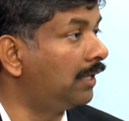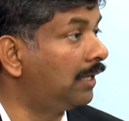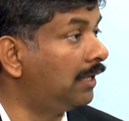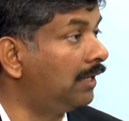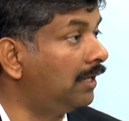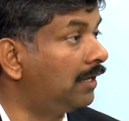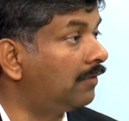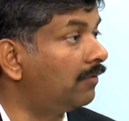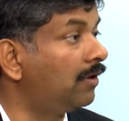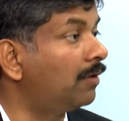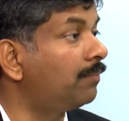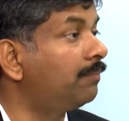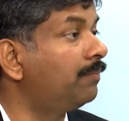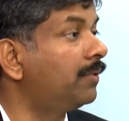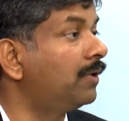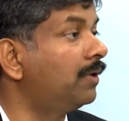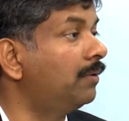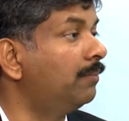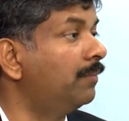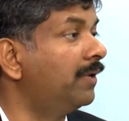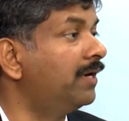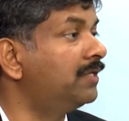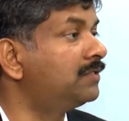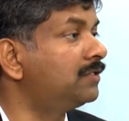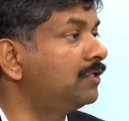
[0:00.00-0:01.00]
develop a
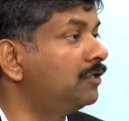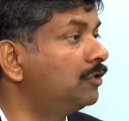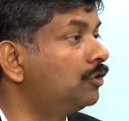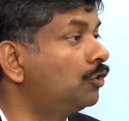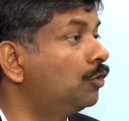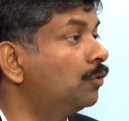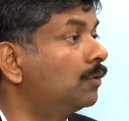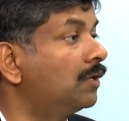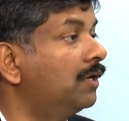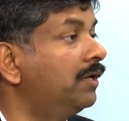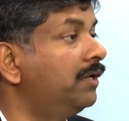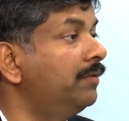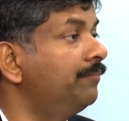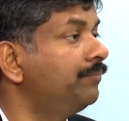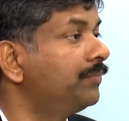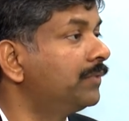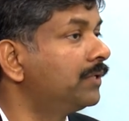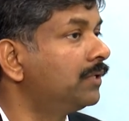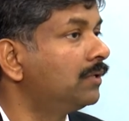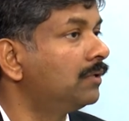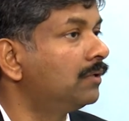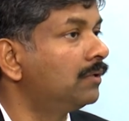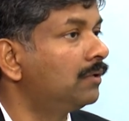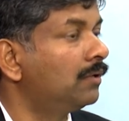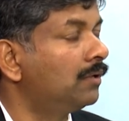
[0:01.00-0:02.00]
medicine quickly,
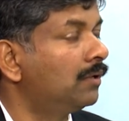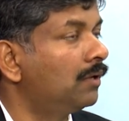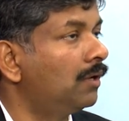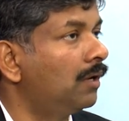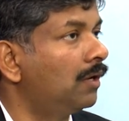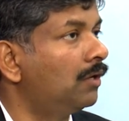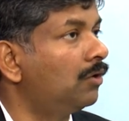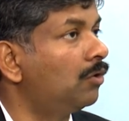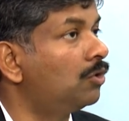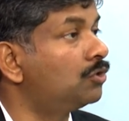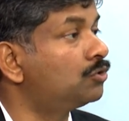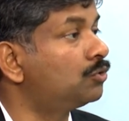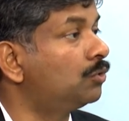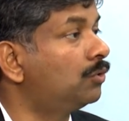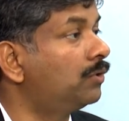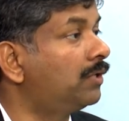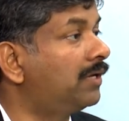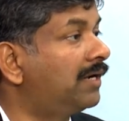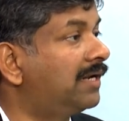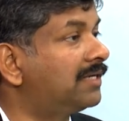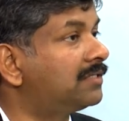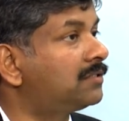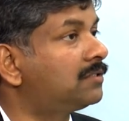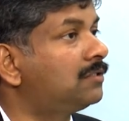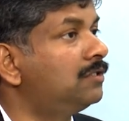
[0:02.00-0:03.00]
and also
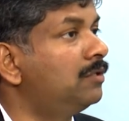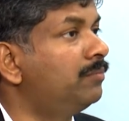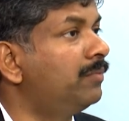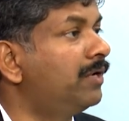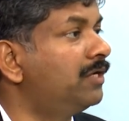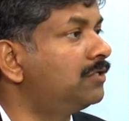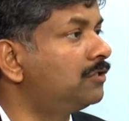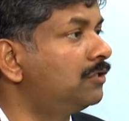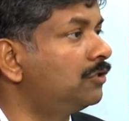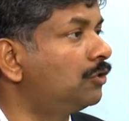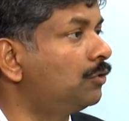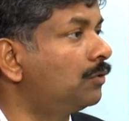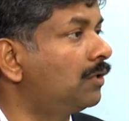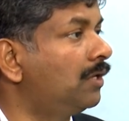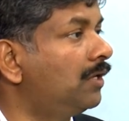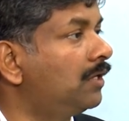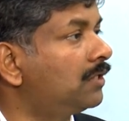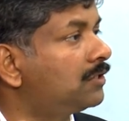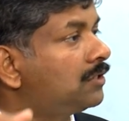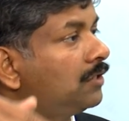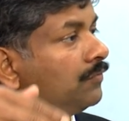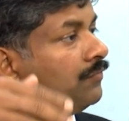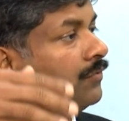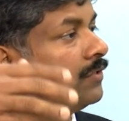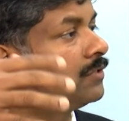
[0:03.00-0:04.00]
test the medicine quickly,
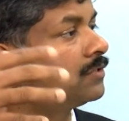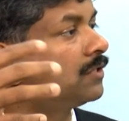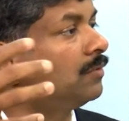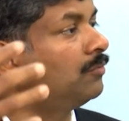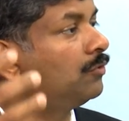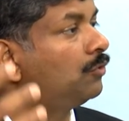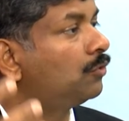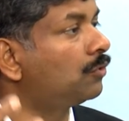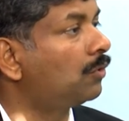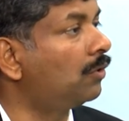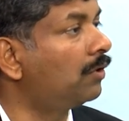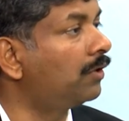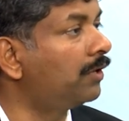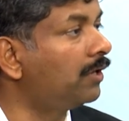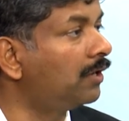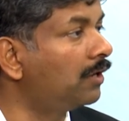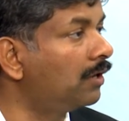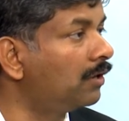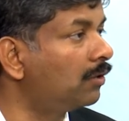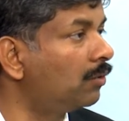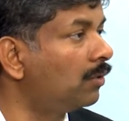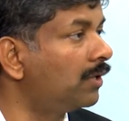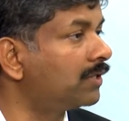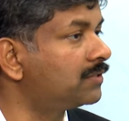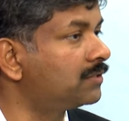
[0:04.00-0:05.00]
let's say, if it's coming to quality
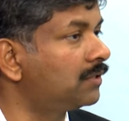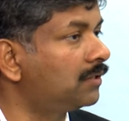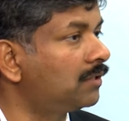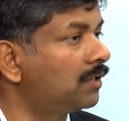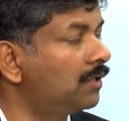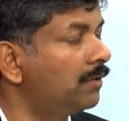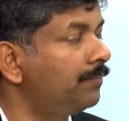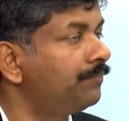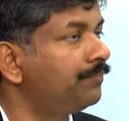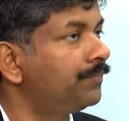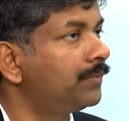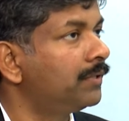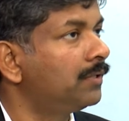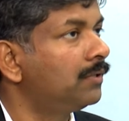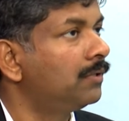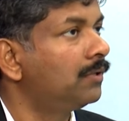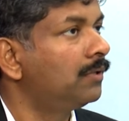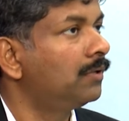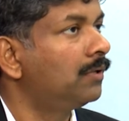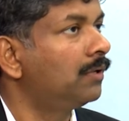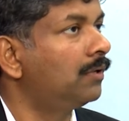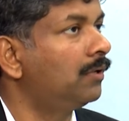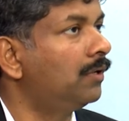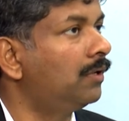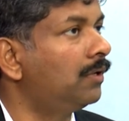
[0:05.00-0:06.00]
control, etc.,
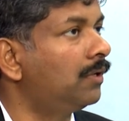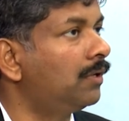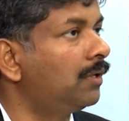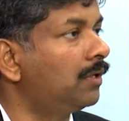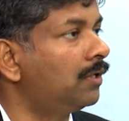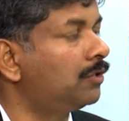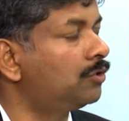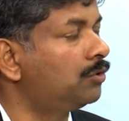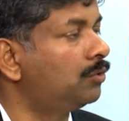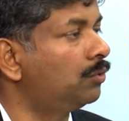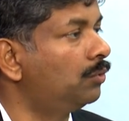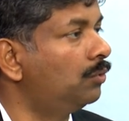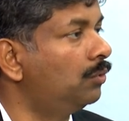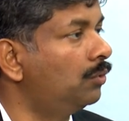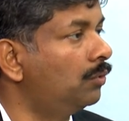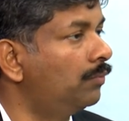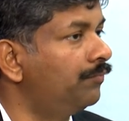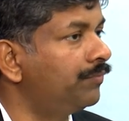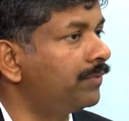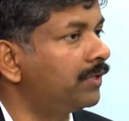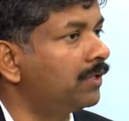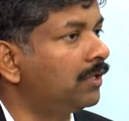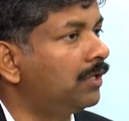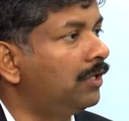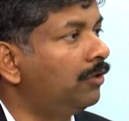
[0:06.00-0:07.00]

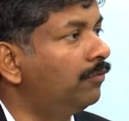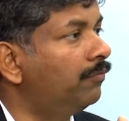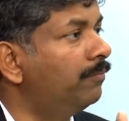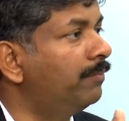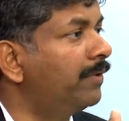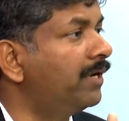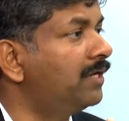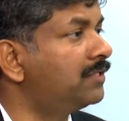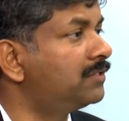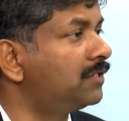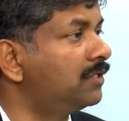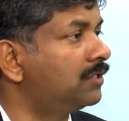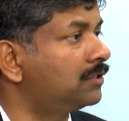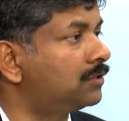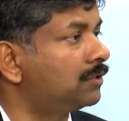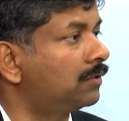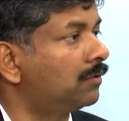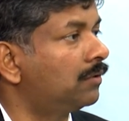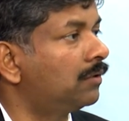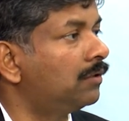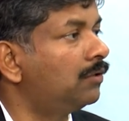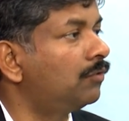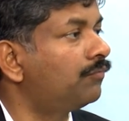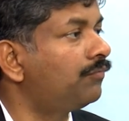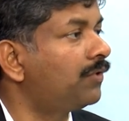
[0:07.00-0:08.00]
to give medicines,
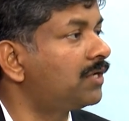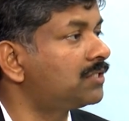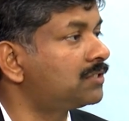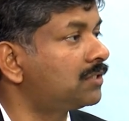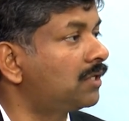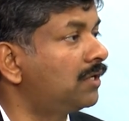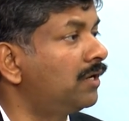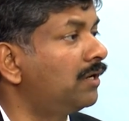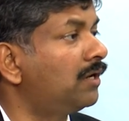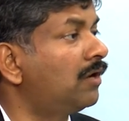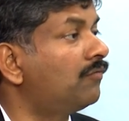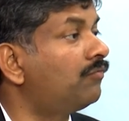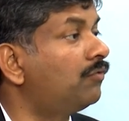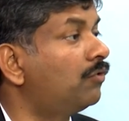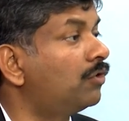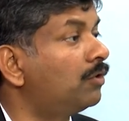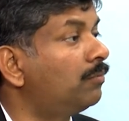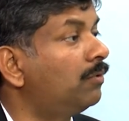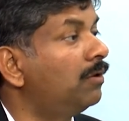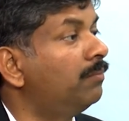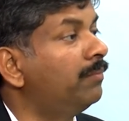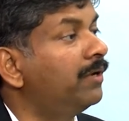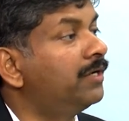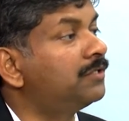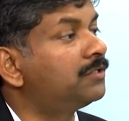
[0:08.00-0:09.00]
the faster and
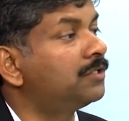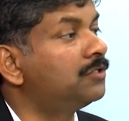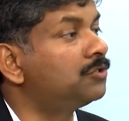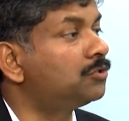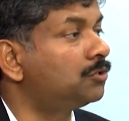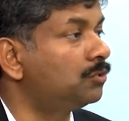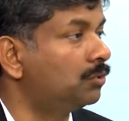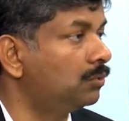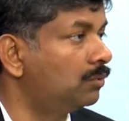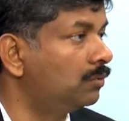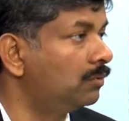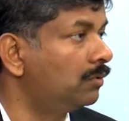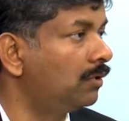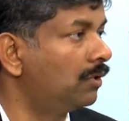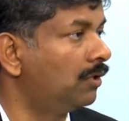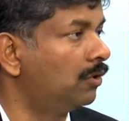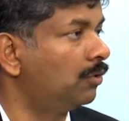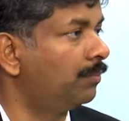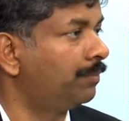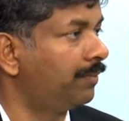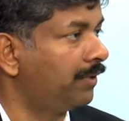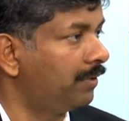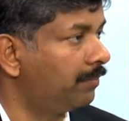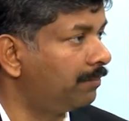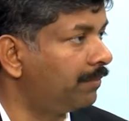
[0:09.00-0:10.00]
affordable medicines to
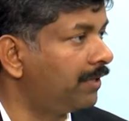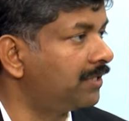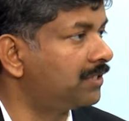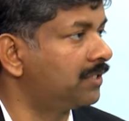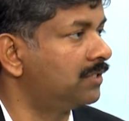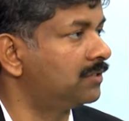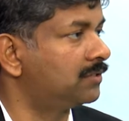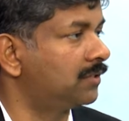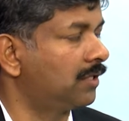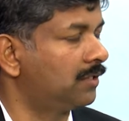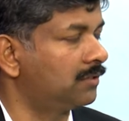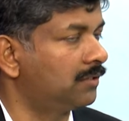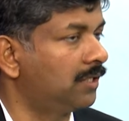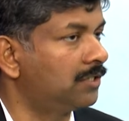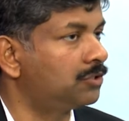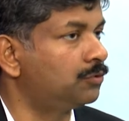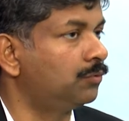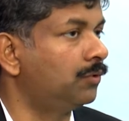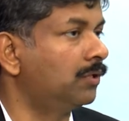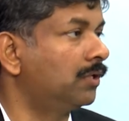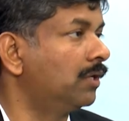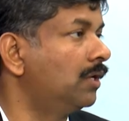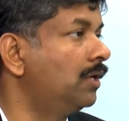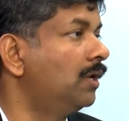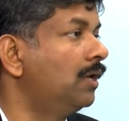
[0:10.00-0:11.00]
patients, right? That's
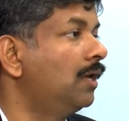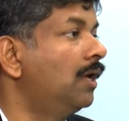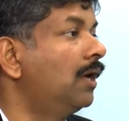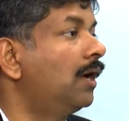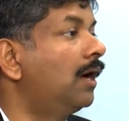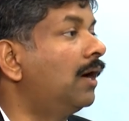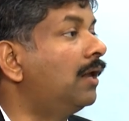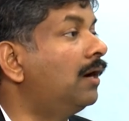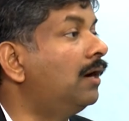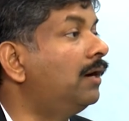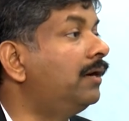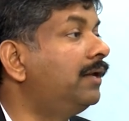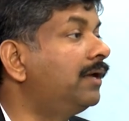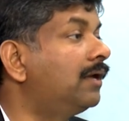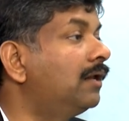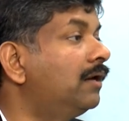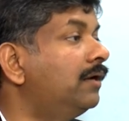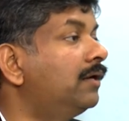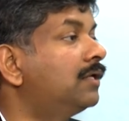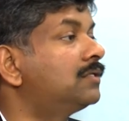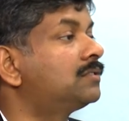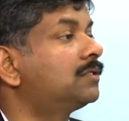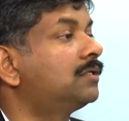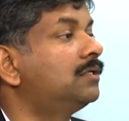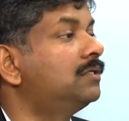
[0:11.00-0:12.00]
where analytical
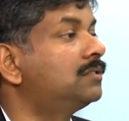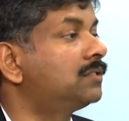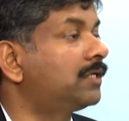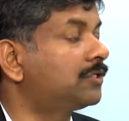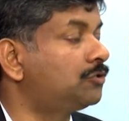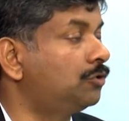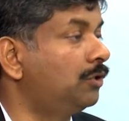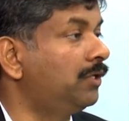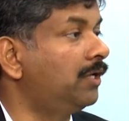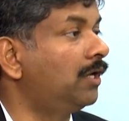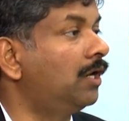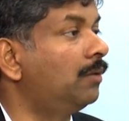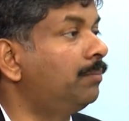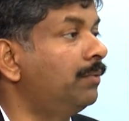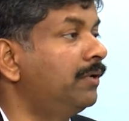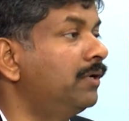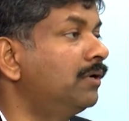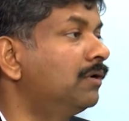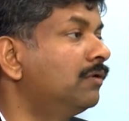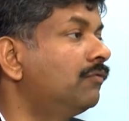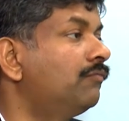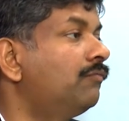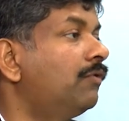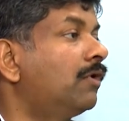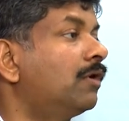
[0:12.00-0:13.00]
industry is actually helping
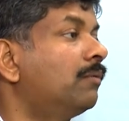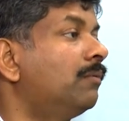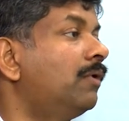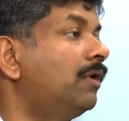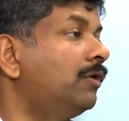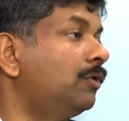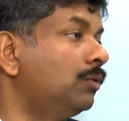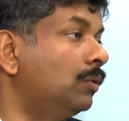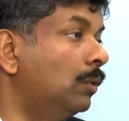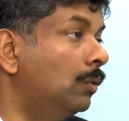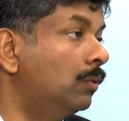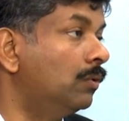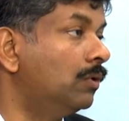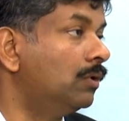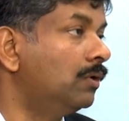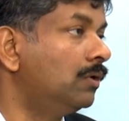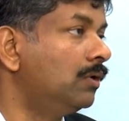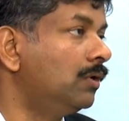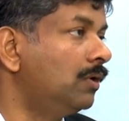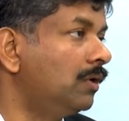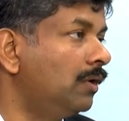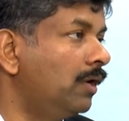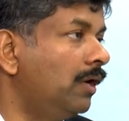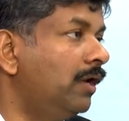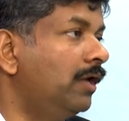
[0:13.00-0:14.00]
pharma to
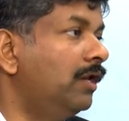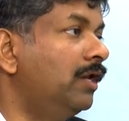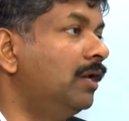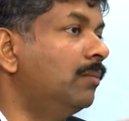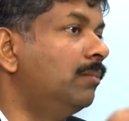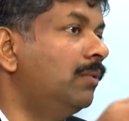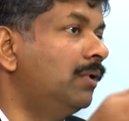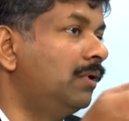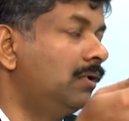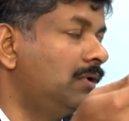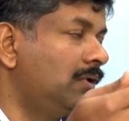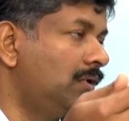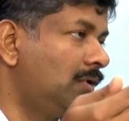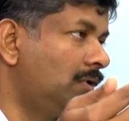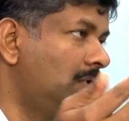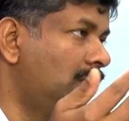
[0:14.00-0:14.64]
enable